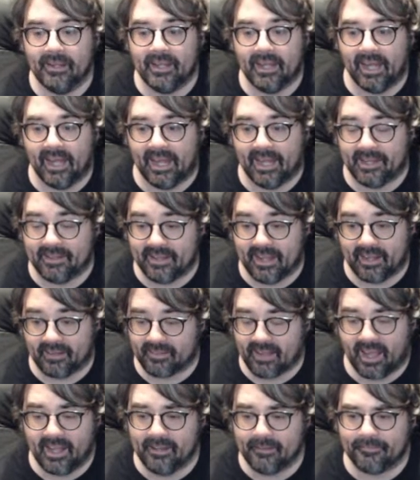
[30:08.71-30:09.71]
and that
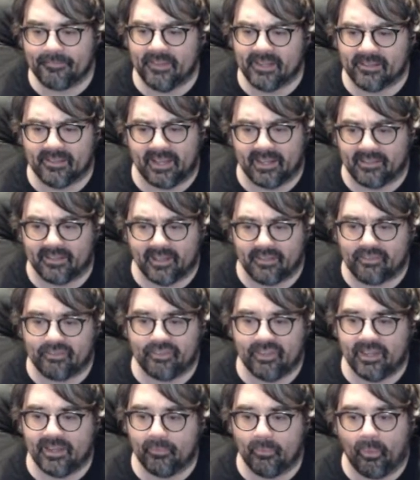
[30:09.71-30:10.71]
kind of thing, like that
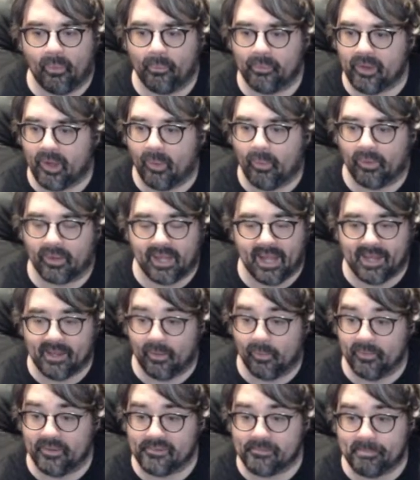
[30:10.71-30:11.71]
she can't
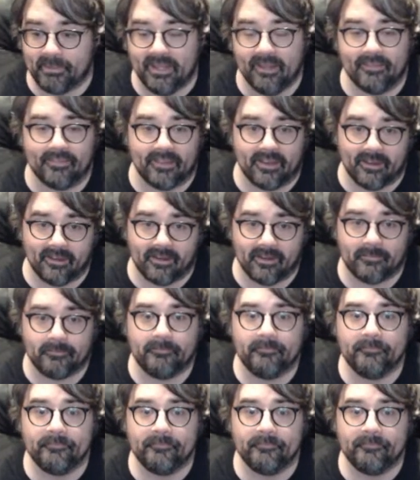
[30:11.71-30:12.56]
always be there,